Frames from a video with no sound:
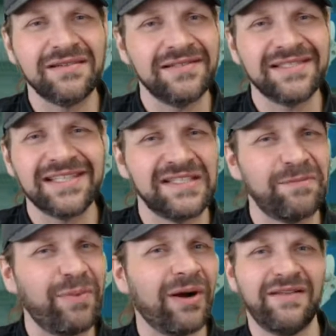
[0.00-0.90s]
It looks like it's
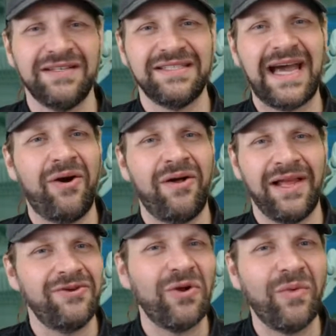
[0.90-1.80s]
a part of the towel.
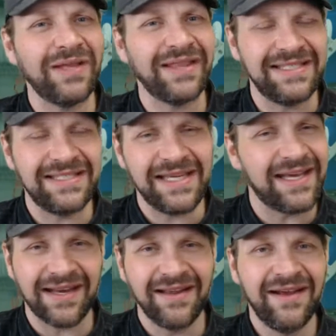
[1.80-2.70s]
I don't know what they
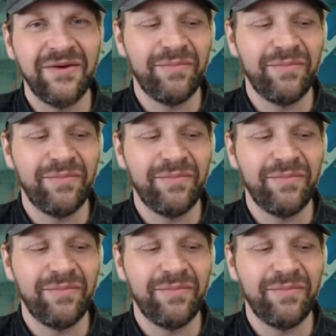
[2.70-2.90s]
did,